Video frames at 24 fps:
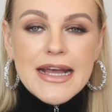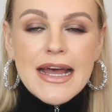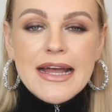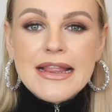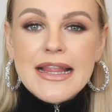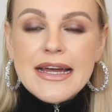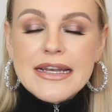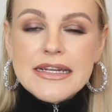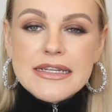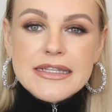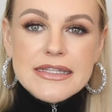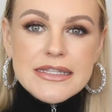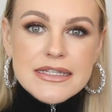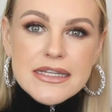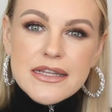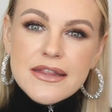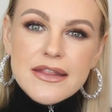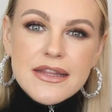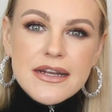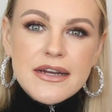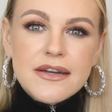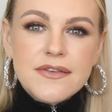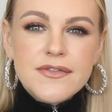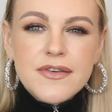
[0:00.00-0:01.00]
I let it
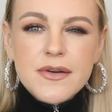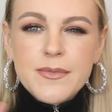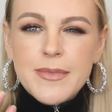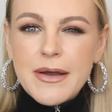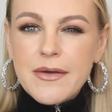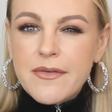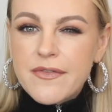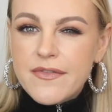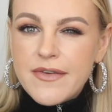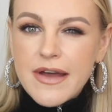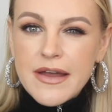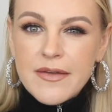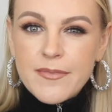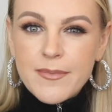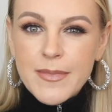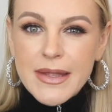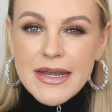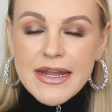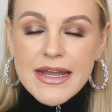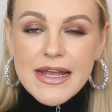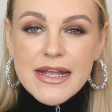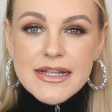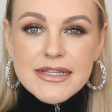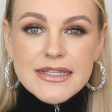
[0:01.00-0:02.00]
sit there for about five
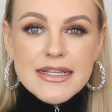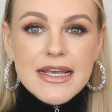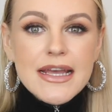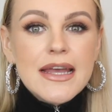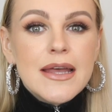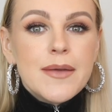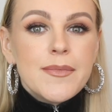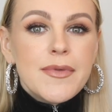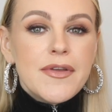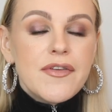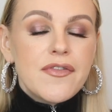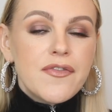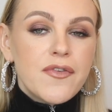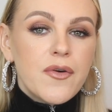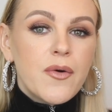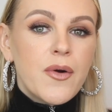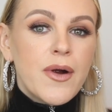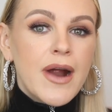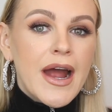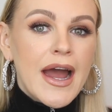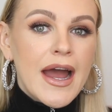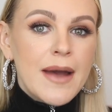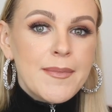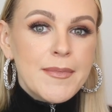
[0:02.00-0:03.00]
minutes
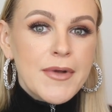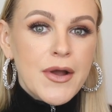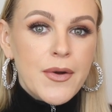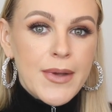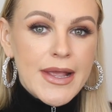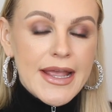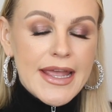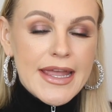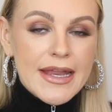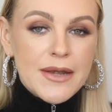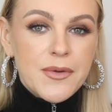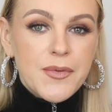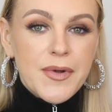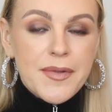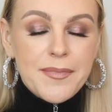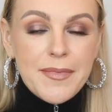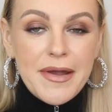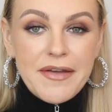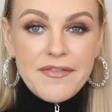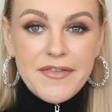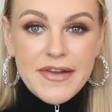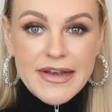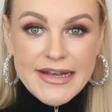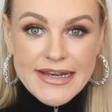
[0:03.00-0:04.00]
before I'm going in with
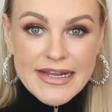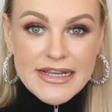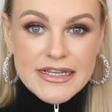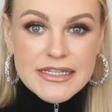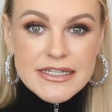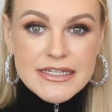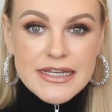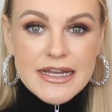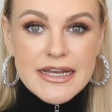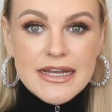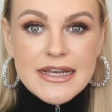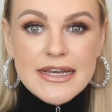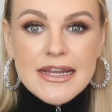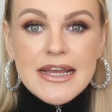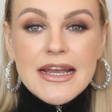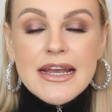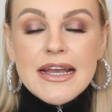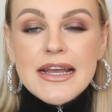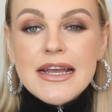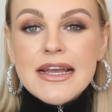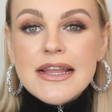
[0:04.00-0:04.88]
my foundation.